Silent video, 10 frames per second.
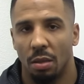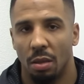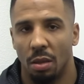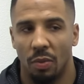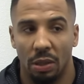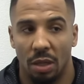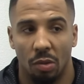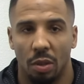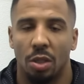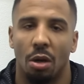You know, we
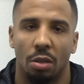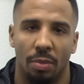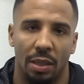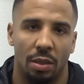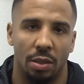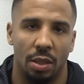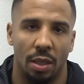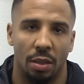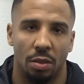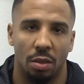literally talked about these
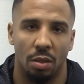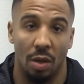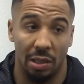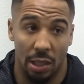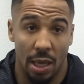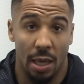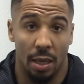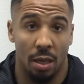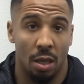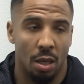things, you know, as a
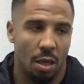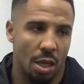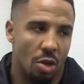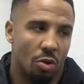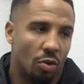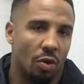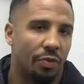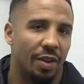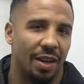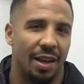kid. And you don't know
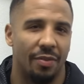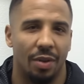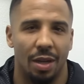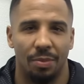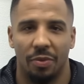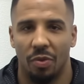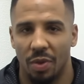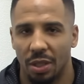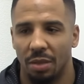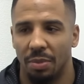if they're going to ever come to
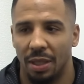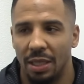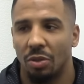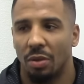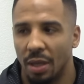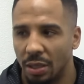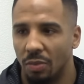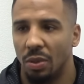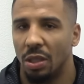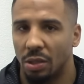fruition, but these are things
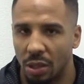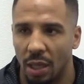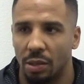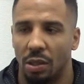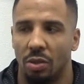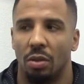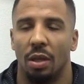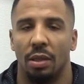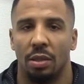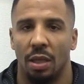that we discussed. These are
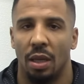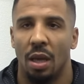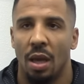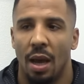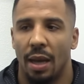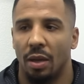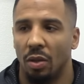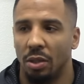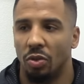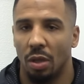things that I not
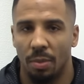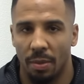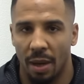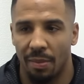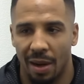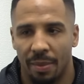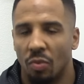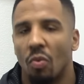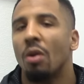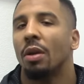only dreamed about, but I've
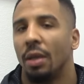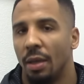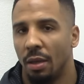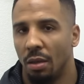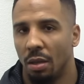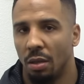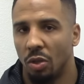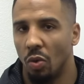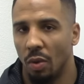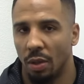been working
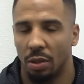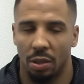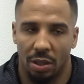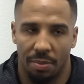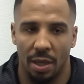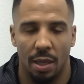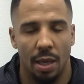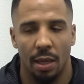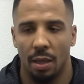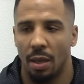towards since I've been a
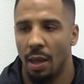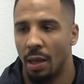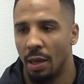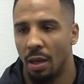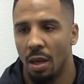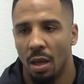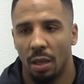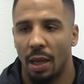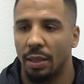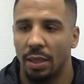kid. And a
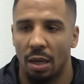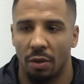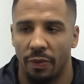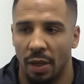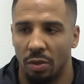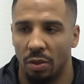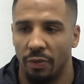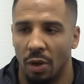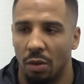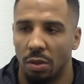lot of sacrifices
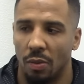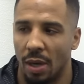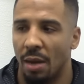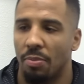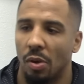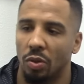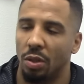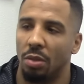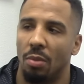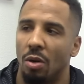involved. So when I approach
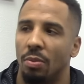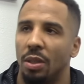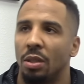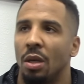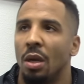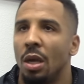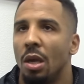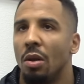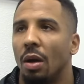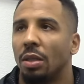these moments,
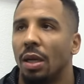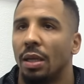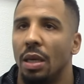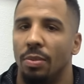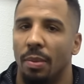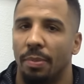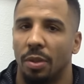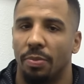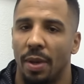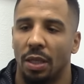you know, I try to keep them in
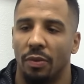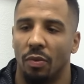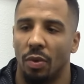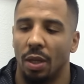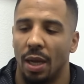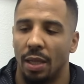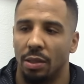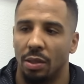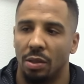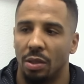perspective and realize
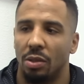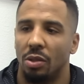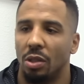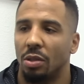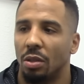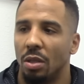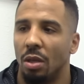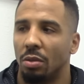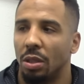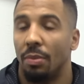that this isn't just, you
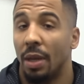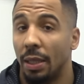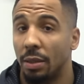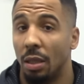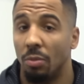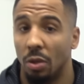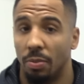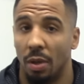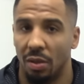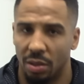know, something I stumbled
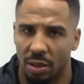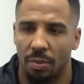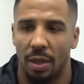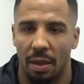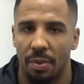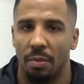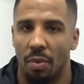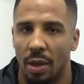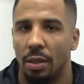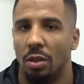upon. This is something I've been
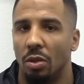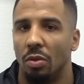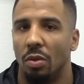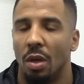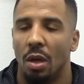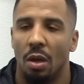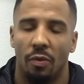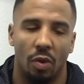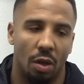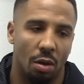bred to do
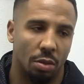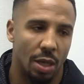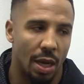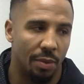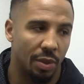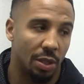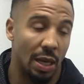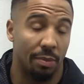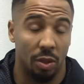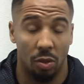for a long time. This is an
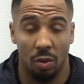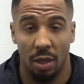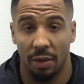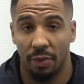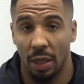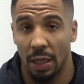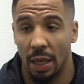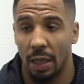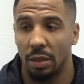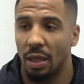opportunity I feel like
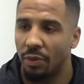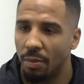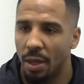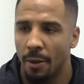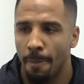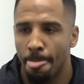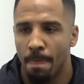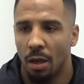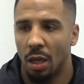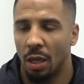God has given me.
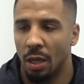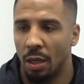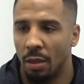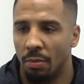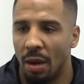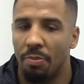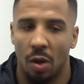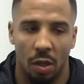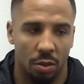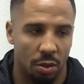And uh, my
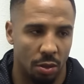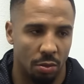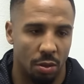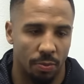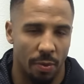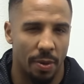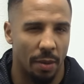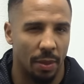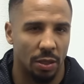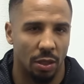part is to, to
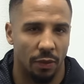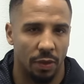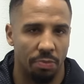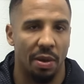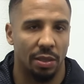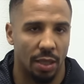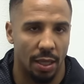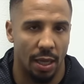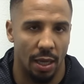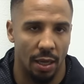prepare myself as best I
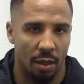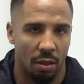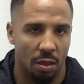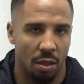can.